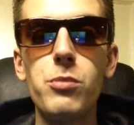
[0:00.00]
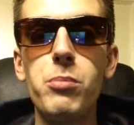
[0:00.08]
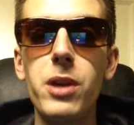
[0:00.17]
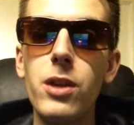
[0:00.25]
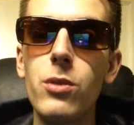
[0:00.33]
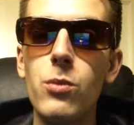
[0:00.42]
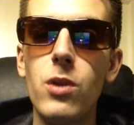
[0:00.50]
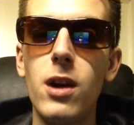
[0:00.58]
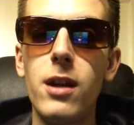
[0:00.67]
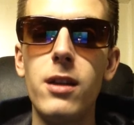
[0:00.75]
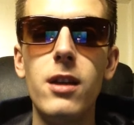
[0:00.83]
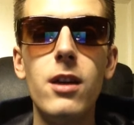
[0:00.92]
would be the
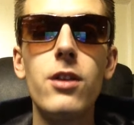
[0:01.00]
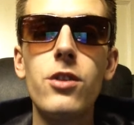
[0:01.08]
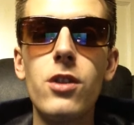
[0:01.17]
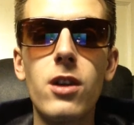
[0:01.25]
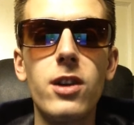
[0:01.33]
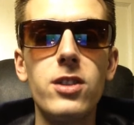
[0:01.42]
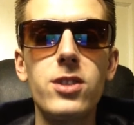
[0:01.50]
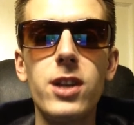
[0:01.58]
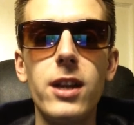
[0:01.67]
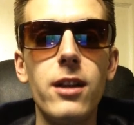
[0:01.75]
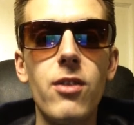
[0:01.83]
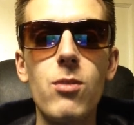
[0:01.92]
one. You're not going to
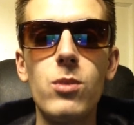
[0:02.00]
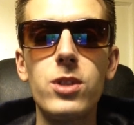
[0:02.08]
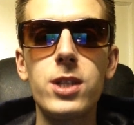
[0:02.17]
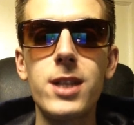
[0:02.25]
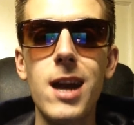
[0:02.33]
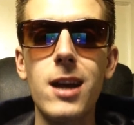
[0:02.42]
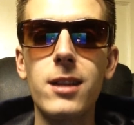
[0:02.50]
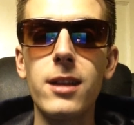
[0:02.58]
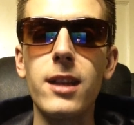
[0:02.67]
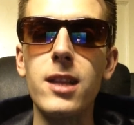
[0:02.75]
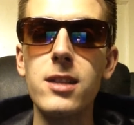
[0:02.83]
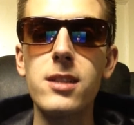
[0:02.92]
see another one stacked
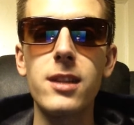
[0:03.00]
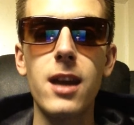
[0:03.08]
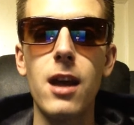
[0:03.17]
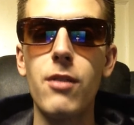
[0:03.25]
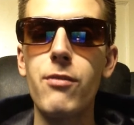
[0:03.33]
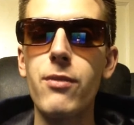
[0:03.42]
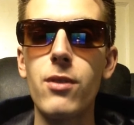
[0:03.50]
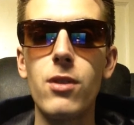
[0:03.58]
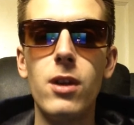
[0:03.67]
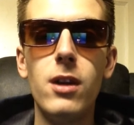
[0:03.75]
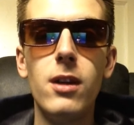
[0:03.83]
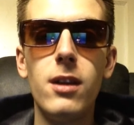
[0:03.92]
like this again for
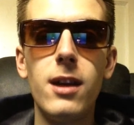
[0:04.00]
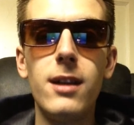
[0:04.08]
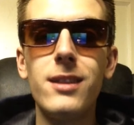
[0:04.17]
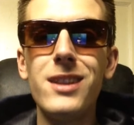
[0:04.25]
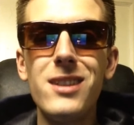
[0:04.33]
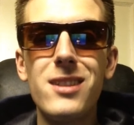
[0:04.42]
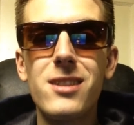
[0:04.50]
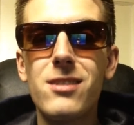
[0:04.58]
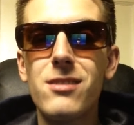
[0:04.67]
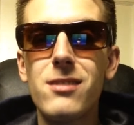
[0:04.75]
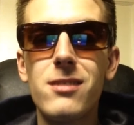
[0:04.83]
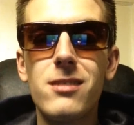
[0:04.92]
at least
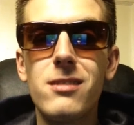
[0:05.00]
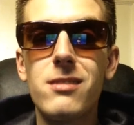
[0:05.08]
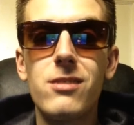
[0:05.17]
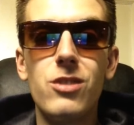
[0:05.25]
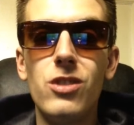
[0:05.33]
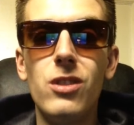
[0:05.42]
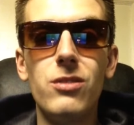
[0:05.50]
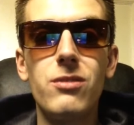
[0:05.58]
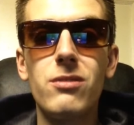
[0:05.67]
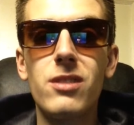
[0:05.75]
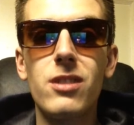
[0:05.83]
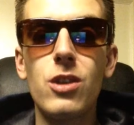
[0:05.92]
you know
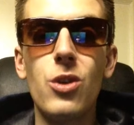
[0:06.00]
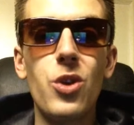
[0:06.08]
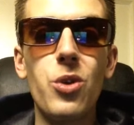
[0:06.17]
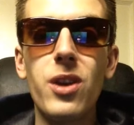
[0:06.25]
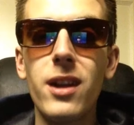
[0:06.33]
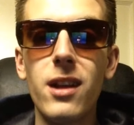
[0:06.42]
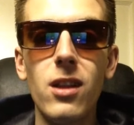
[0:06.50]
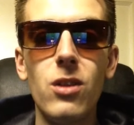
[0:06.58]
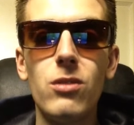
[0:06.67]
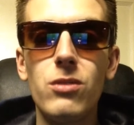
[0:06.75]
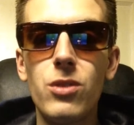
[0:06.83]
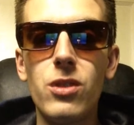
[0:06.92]
Cotto
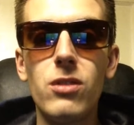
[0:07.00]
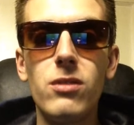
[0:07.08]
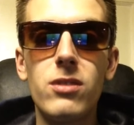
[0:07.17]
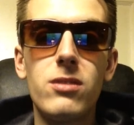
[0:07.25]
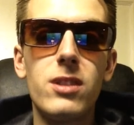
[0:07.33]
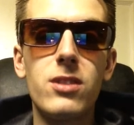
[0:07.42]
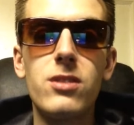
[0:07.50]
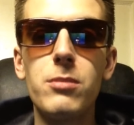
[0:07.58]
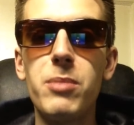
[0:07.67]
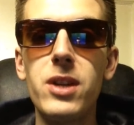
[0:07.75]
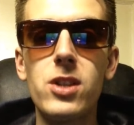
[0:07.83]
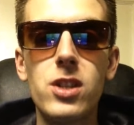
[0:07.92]
Canelo. You know that's the
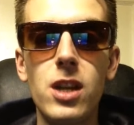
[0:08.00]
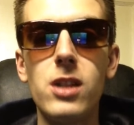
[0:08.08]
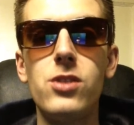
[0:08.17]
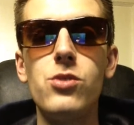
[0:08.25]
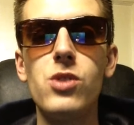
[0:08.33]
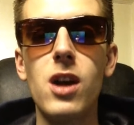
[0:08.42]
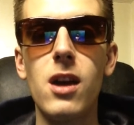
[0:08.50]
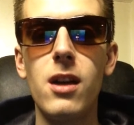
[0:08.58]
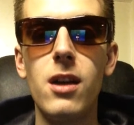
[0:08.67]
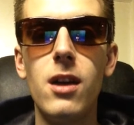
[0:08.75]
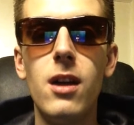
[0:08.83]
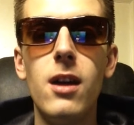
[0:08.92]
best chance you got.
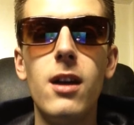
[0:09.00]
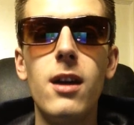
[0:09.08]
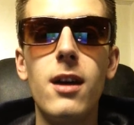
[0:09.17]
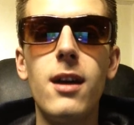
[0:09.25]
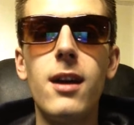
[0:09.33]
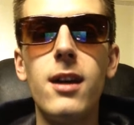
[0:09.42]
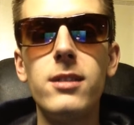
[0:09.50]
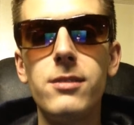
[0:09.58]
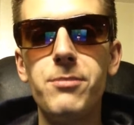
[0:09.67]
Uh,